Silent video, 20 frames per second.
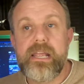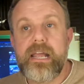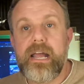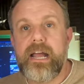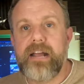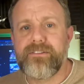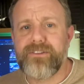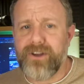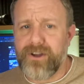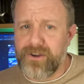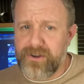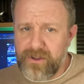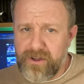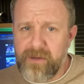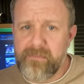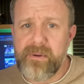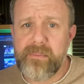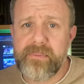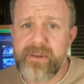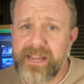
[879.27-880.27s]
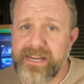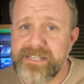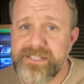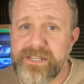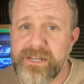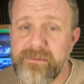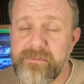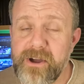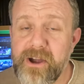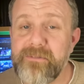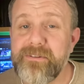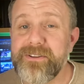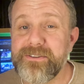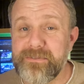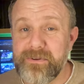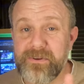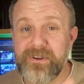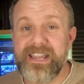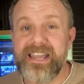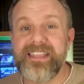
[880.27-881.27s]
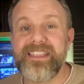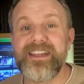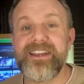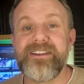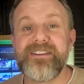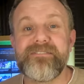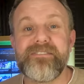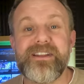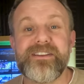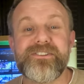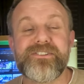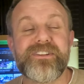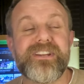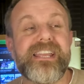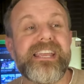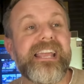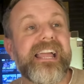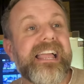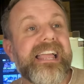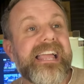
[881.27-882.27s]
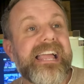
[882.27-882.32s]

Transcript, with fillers: I've got a lot on my plate at the moment. We'll get there eventually.